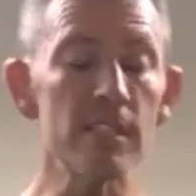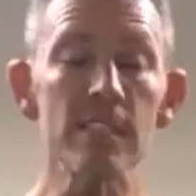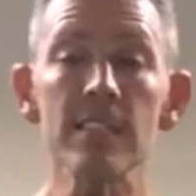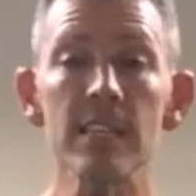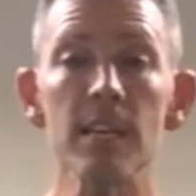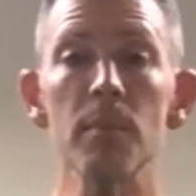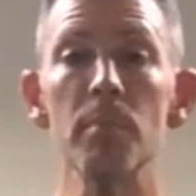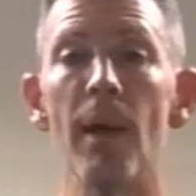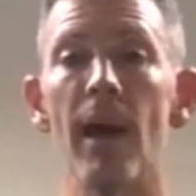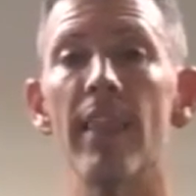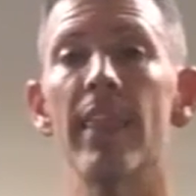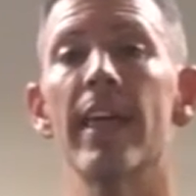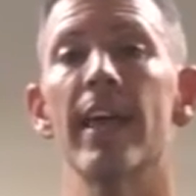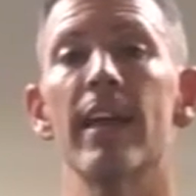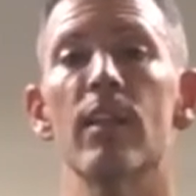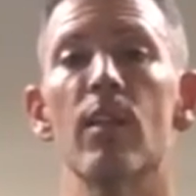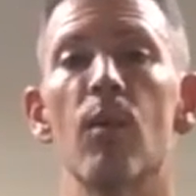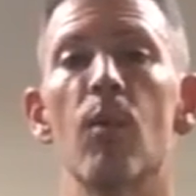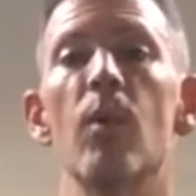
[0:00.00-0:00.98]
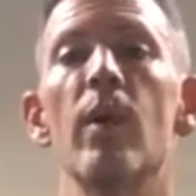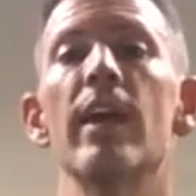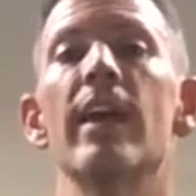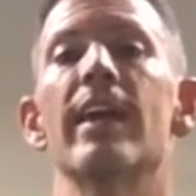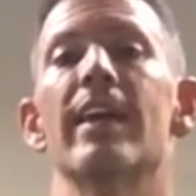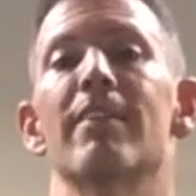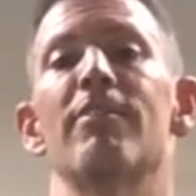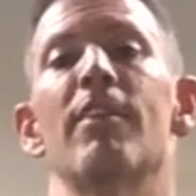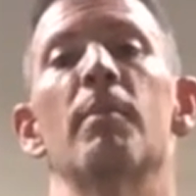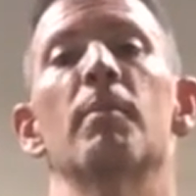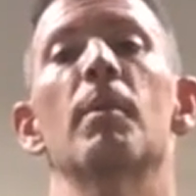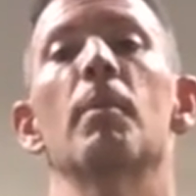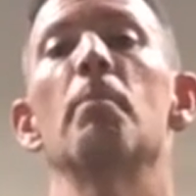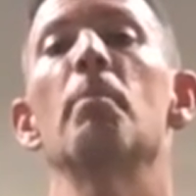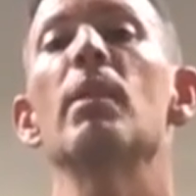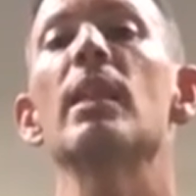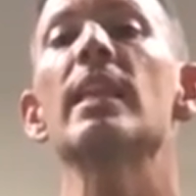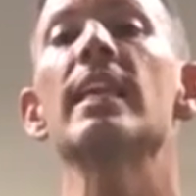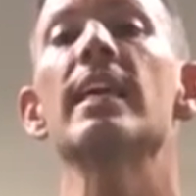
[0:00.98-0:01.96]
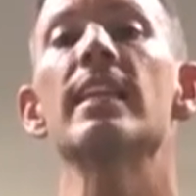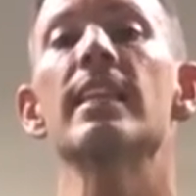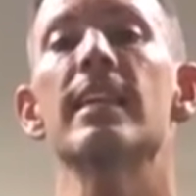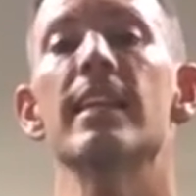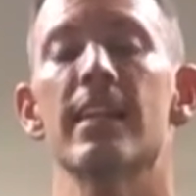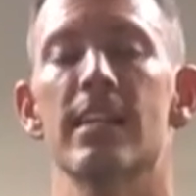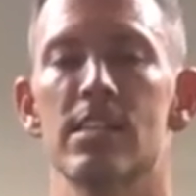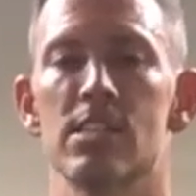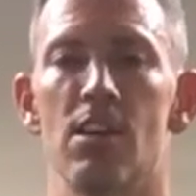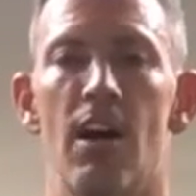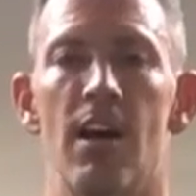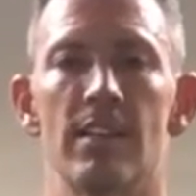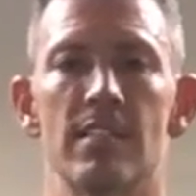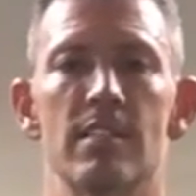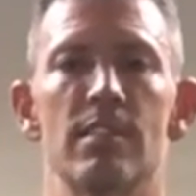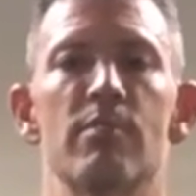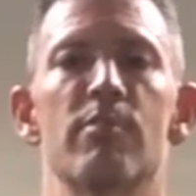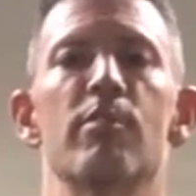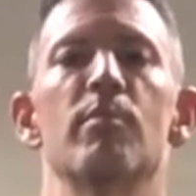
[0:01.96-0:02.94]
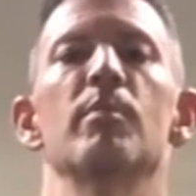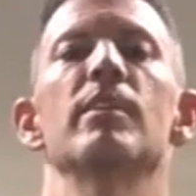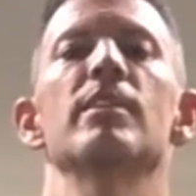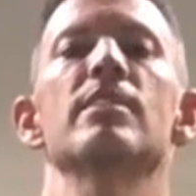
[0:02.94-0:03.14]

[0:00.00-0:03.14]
see by the end of the week if I'm completely exhausted from